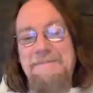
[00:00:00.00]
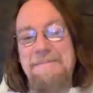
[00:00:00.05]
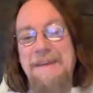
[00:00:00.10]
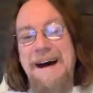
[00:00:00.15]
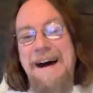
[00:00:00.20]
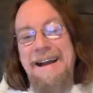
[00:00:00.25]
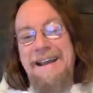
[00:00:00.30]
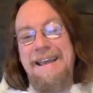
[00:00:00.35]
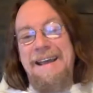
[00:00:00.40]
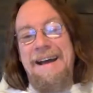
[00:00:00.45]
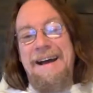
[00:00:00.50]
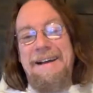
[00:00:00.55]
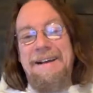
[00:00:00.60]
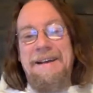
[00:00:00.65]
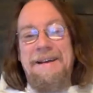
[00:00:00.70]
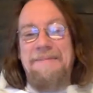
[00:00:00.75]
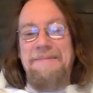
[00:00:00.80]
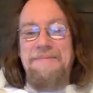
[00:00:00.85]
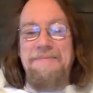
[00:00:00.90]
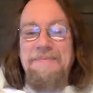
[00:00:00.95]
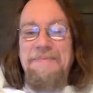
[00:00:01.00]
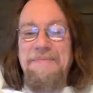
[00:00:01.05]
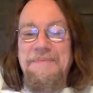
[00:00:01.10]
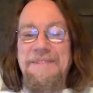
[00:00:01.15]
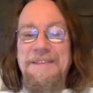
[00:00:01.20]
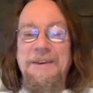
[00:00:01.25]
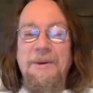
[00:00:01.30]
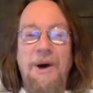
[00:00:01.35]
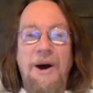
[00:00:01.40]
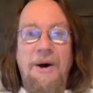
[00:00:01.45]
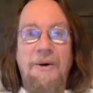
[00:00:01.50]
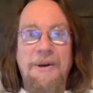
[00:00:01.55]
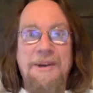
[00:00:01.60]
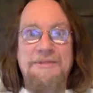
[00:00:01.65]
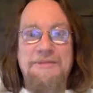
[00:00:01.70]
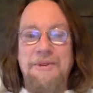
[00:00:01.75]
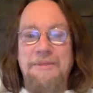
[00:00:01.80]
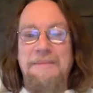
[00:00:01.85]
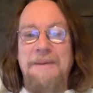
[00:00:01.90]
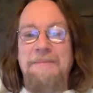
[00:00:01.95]
Mariana. You
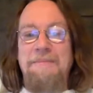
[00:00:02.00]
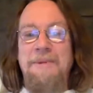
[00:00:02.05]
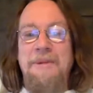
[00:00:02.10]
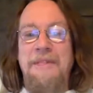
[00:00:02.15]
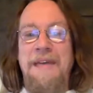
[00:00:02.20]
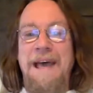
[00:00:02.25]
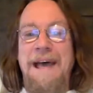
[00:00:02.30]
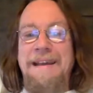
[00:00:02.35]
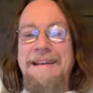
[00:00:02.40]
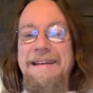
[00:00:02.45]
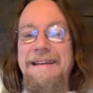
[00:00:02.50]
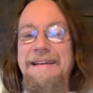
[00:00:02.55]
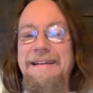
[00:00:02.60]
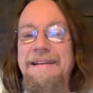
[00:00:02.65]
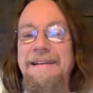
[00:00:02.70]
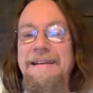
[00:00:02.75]
always remember that.